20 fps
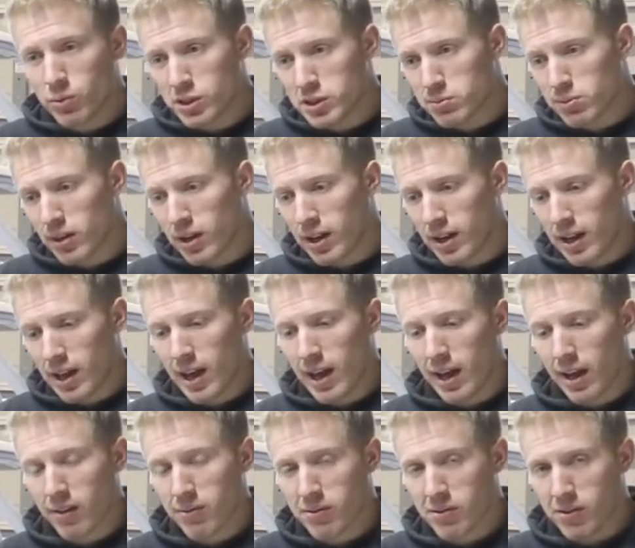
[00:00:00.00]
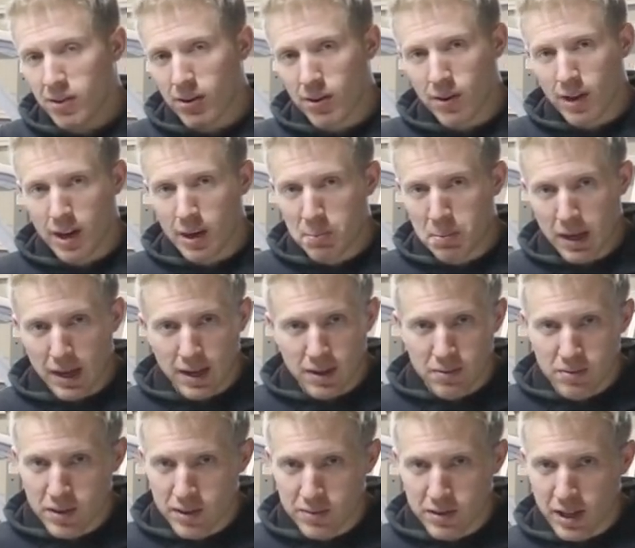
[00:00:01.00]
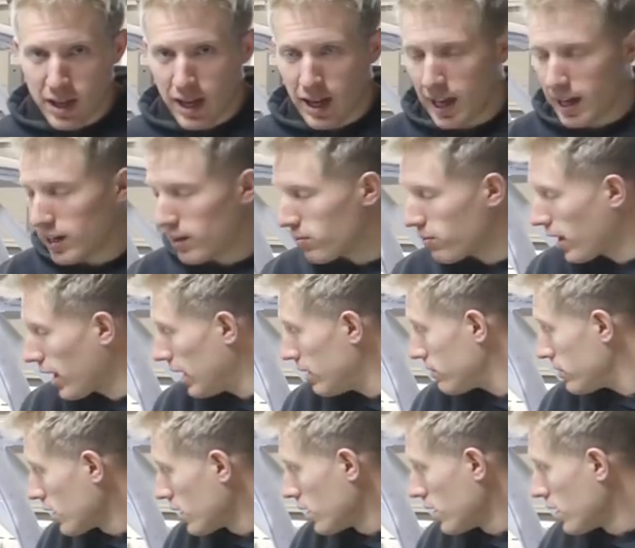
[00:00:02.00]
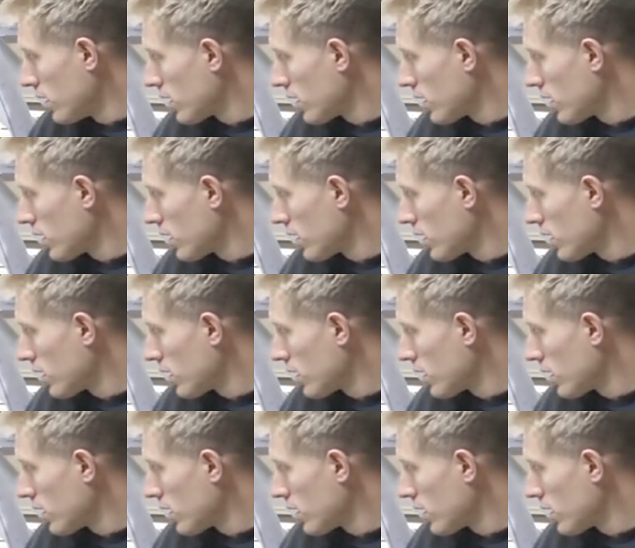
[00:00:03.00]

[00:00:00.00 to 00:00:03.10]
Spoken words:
We split it in half, so I paid $58.85.